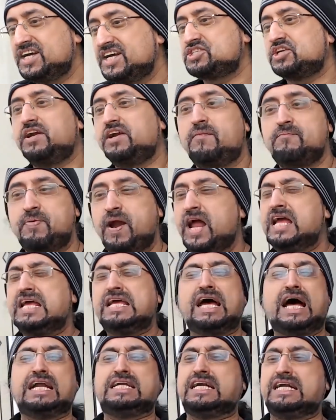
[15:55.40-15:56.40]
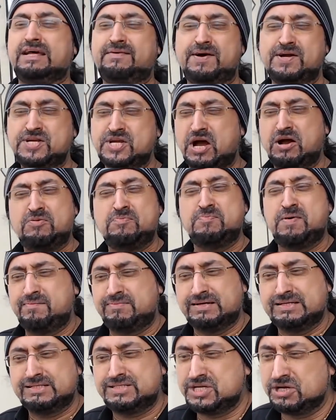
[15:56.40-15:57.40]
I shouldn't have. I don't know what your
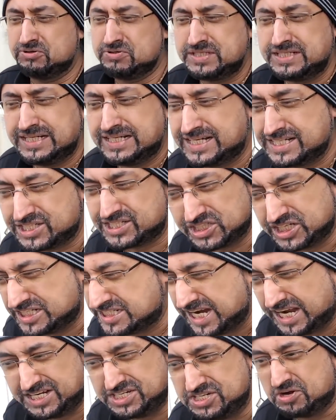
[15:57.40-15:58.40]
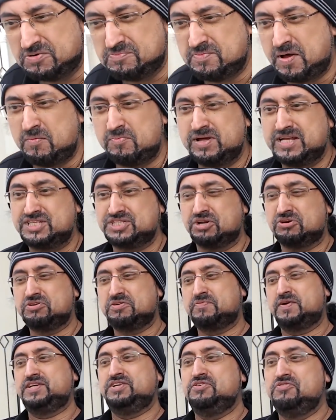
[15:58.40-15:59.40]
mama joke. I should have done your mama joke,
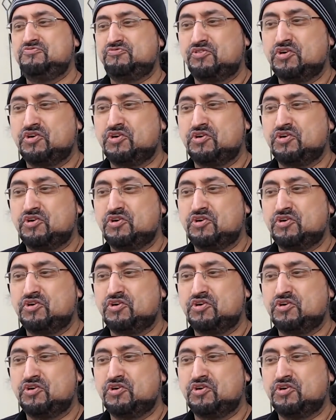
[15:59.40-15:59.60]
but you